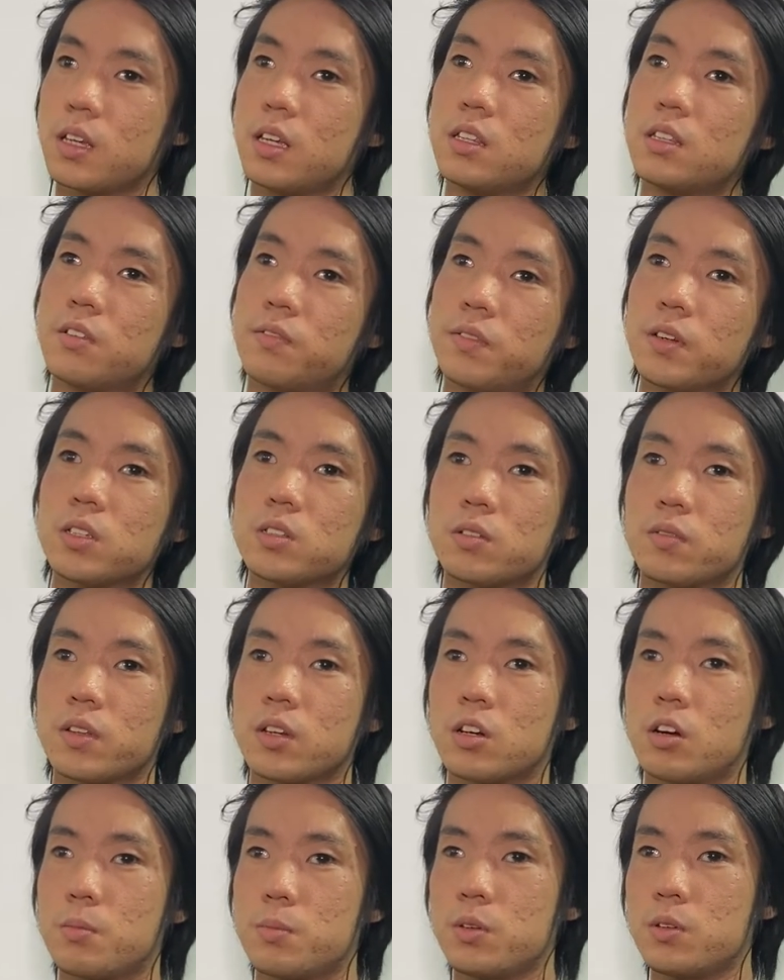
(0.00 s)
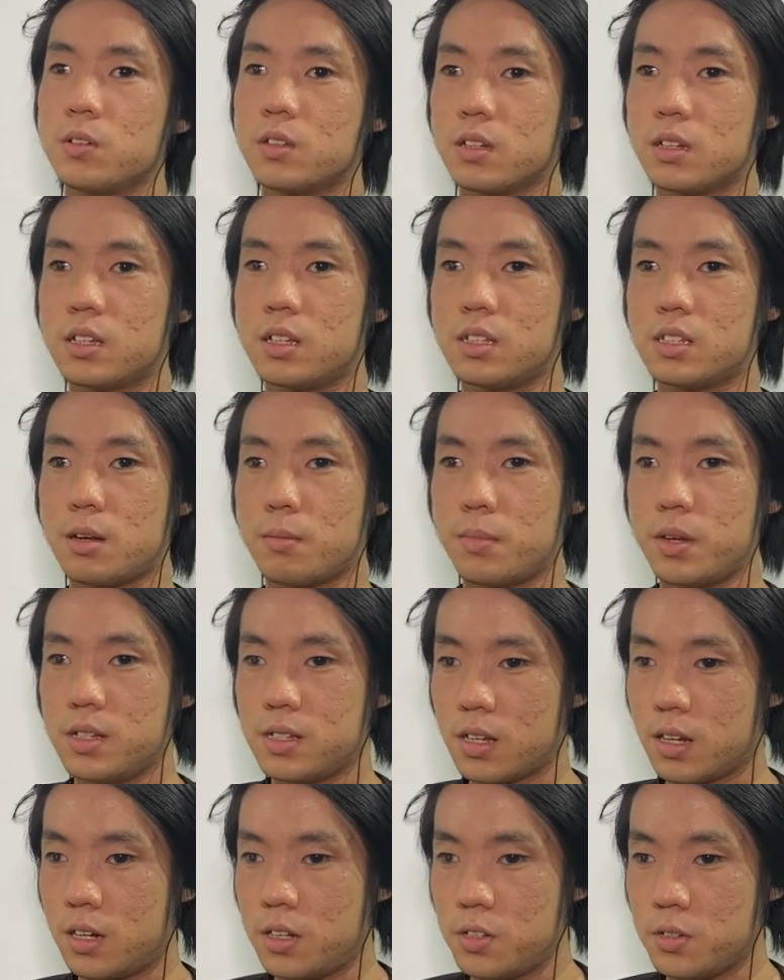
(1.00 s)
interface with the computer is I'm
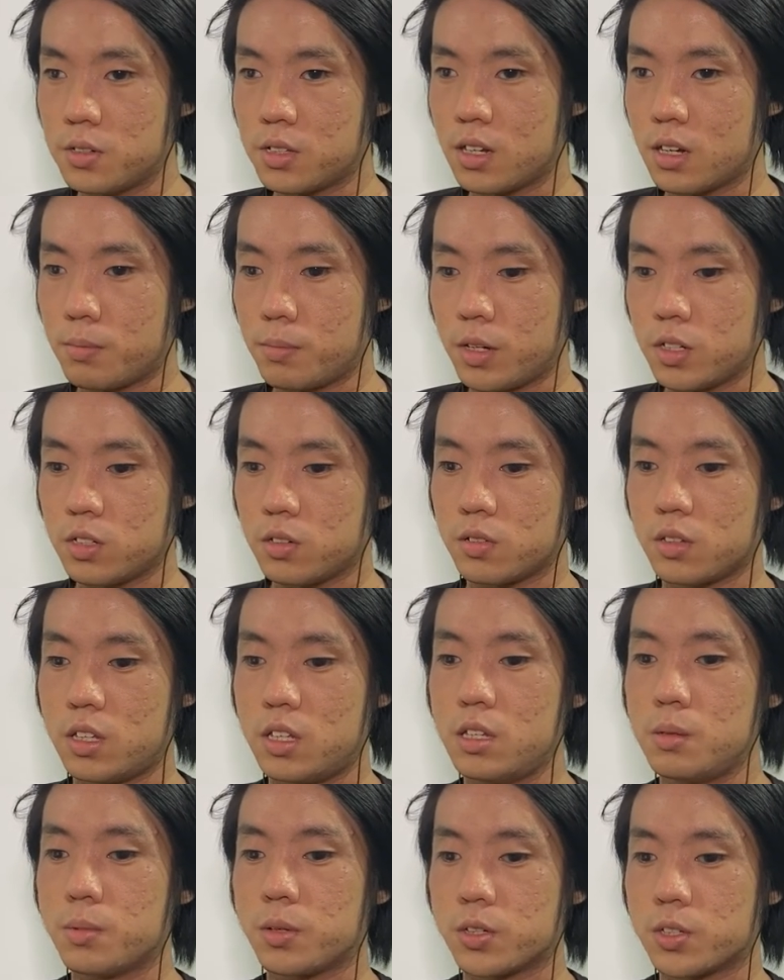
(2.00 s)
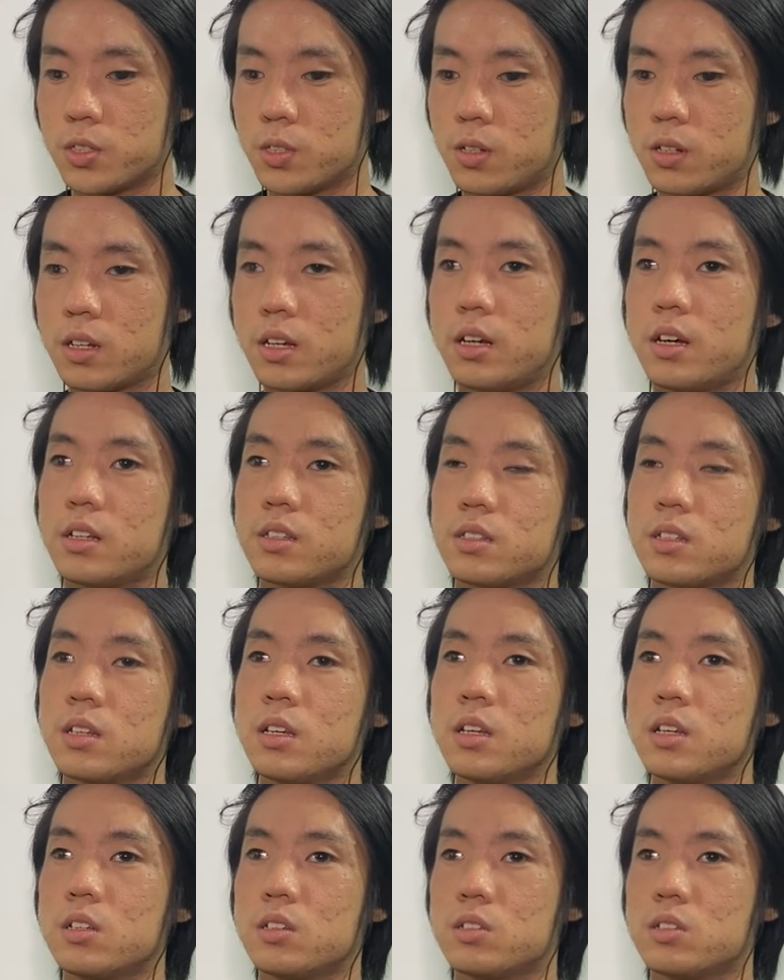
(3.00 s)
basically using a bunch of keyboard shortcuts.